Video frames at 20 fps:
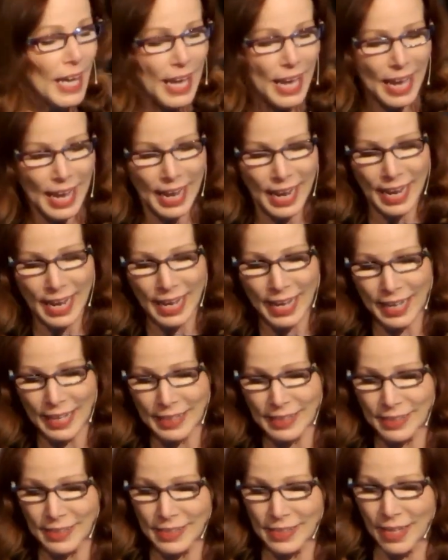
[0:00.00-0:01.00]

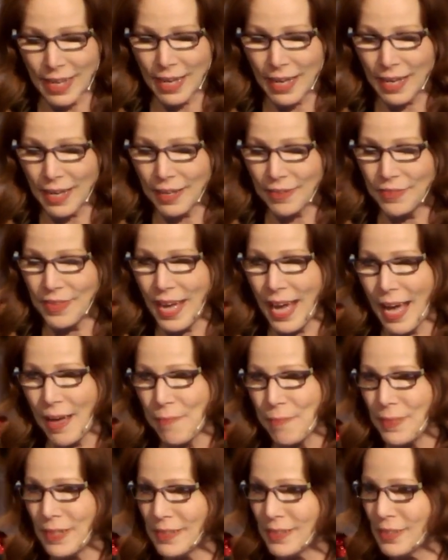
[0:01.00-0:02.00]
and that
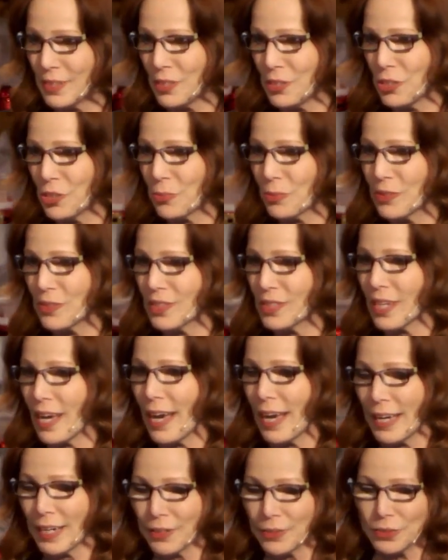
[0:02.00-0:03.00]
message was
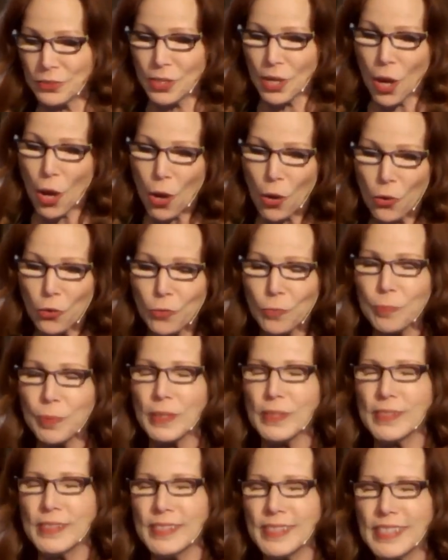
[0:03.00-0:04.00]
titled, Hope
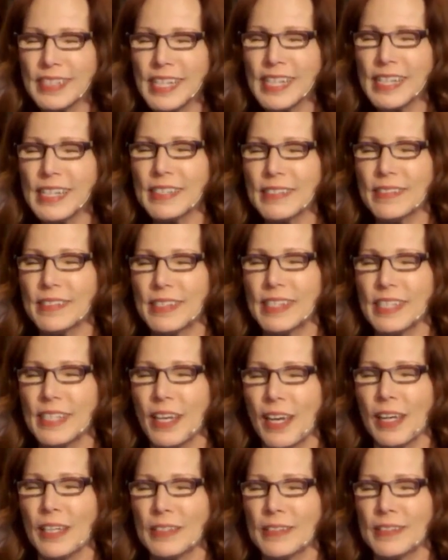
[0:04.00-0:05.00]
Sees the
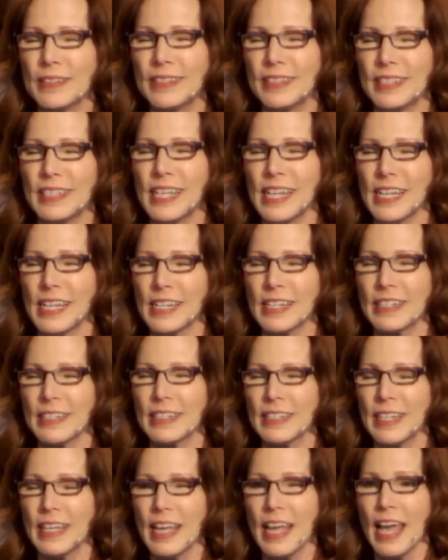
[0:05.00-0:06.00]
Unseen.
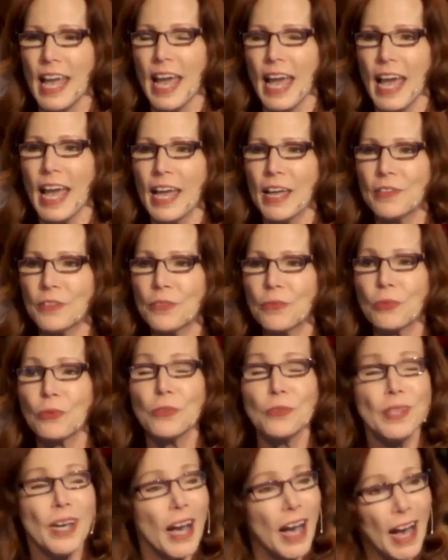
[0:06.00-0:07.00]
And
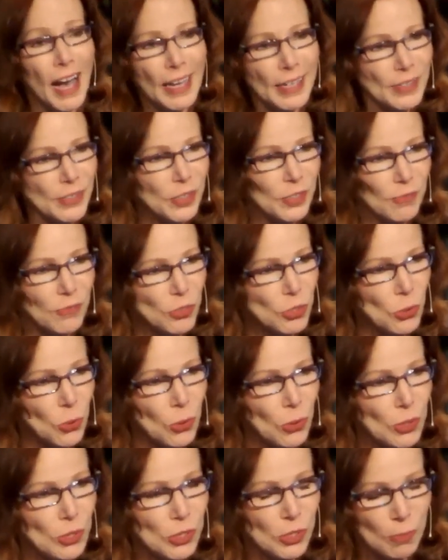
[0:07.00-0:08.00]
through the eyes of
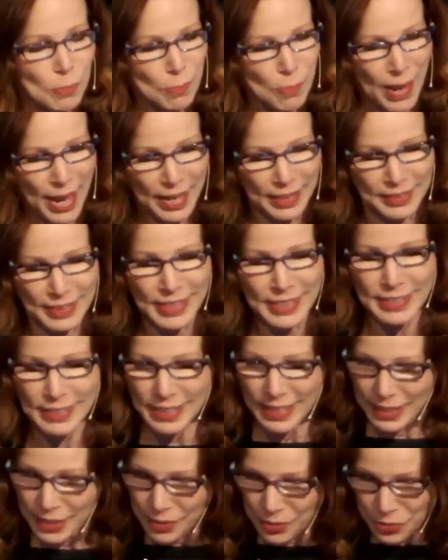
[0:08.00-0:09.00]
George Bailey and
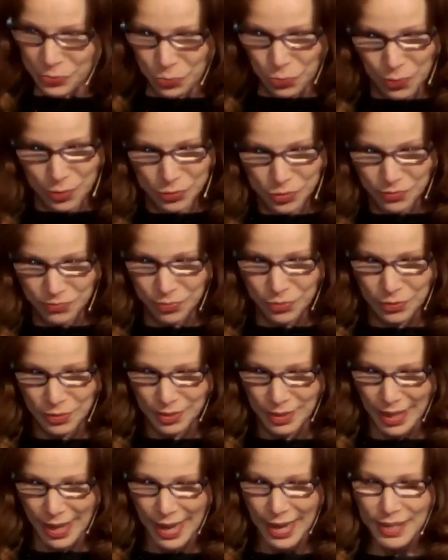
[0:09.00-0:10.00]
his wonderful
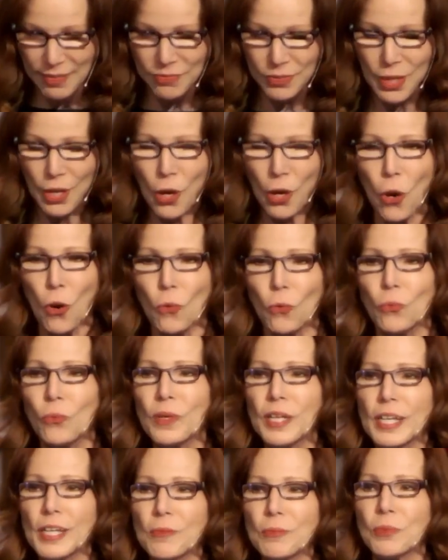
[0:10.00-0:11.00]
life,
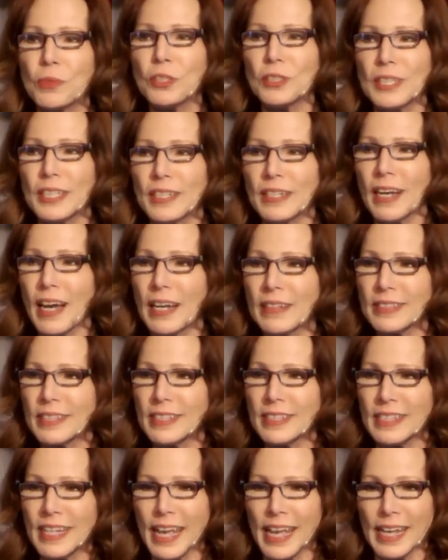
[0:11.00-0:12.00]
we really got to
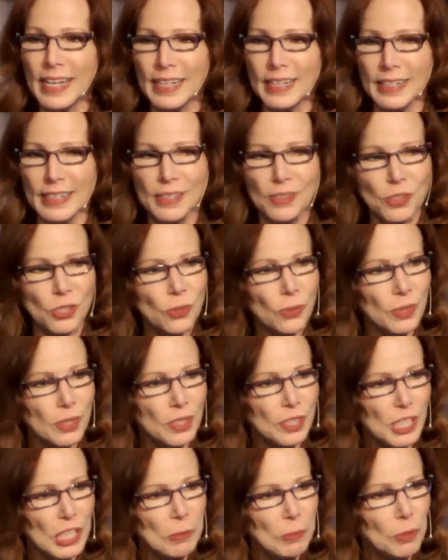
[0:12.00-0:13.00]
take it into a
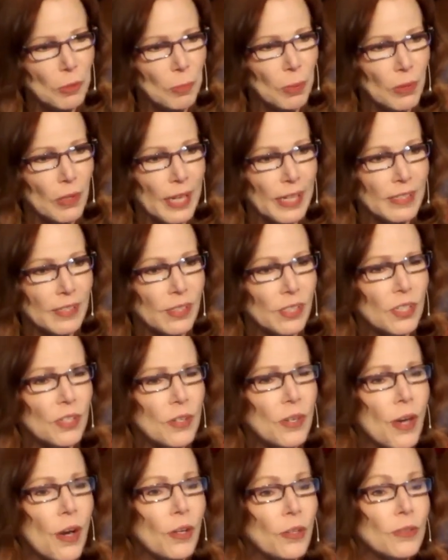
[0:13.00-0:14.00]
deeper place to
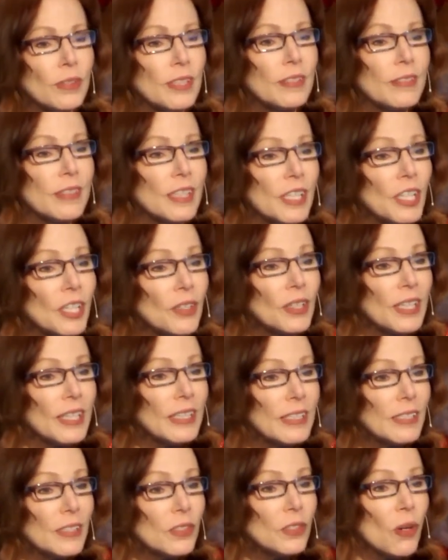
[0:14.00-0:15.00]
know that there
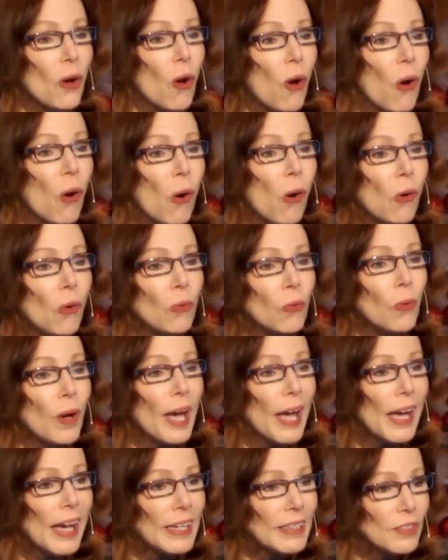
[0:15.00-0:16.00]
is
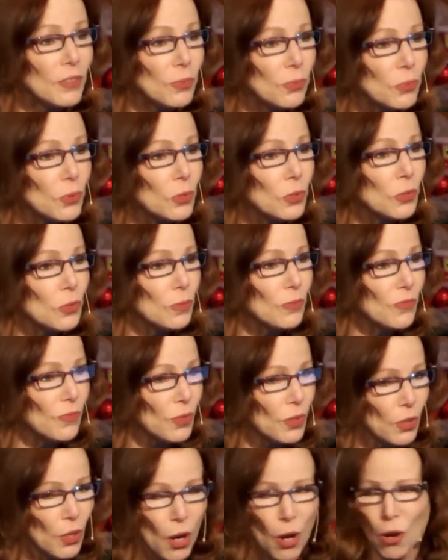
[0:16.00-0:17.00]
always room
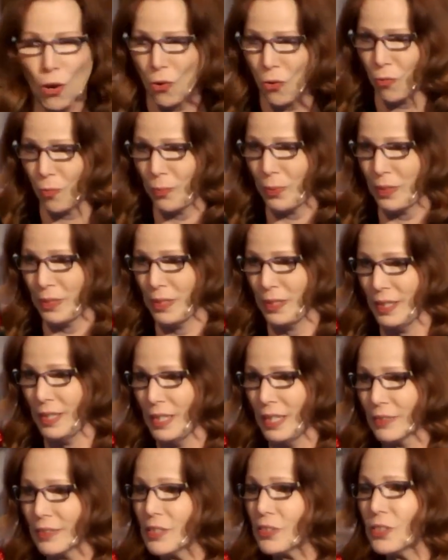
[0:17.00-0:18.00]
for hope.
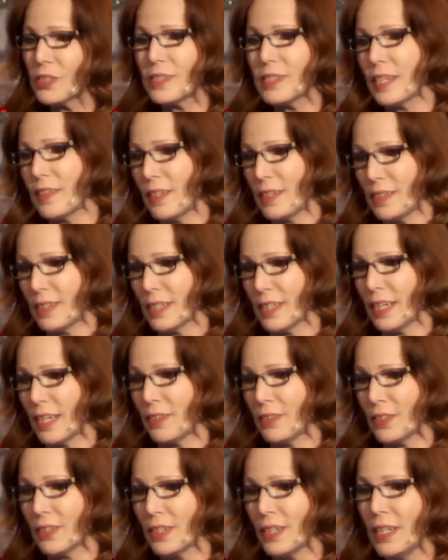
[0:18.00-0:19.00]
Let's just say that
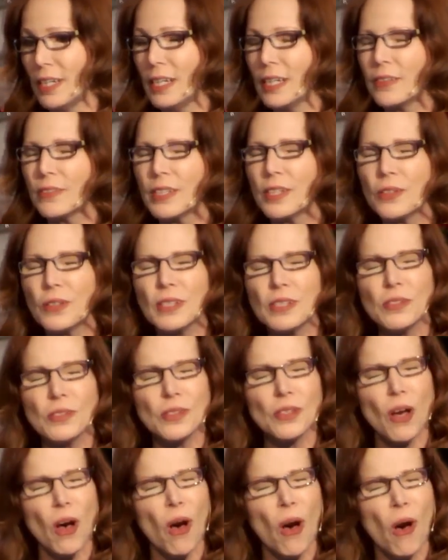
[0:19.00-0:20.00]
together. There is
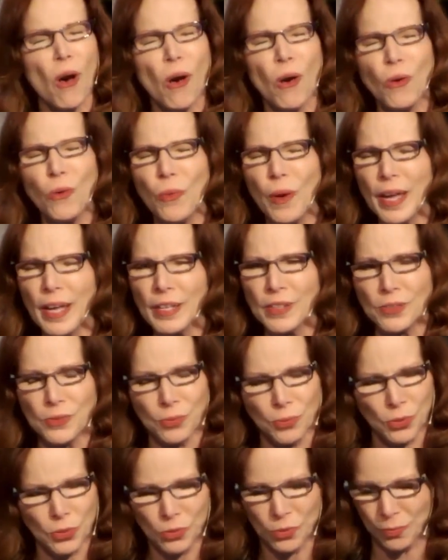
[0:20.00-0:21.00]
always
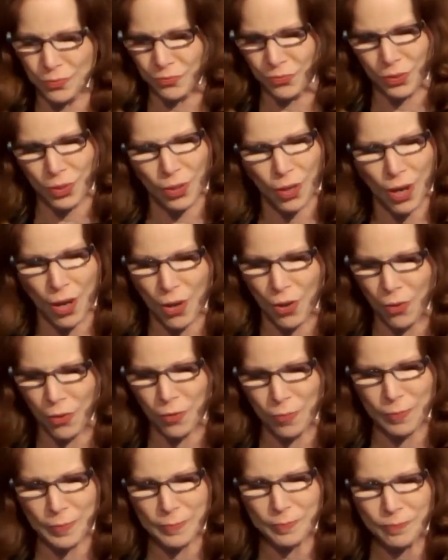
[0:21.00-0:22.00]
room for
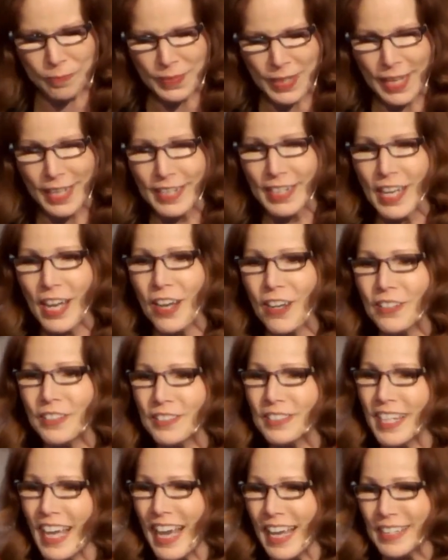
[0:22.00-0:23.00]
hope. Now,
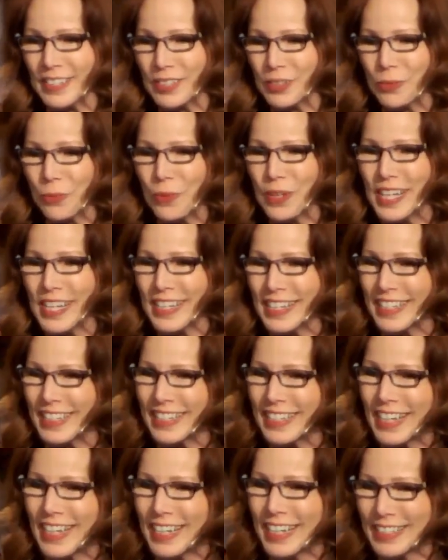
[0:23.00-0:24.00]
last week,
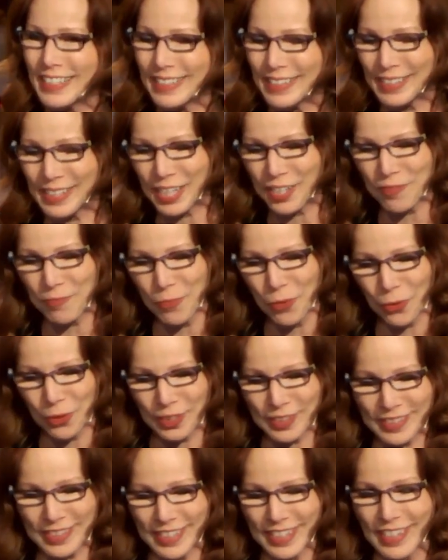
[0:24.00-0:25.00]
Steve
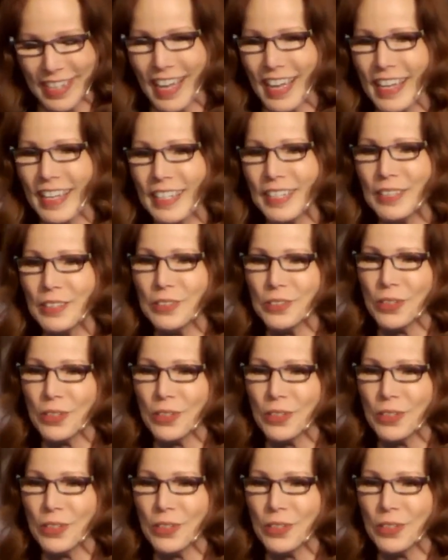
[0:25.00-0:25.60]
Morris and I held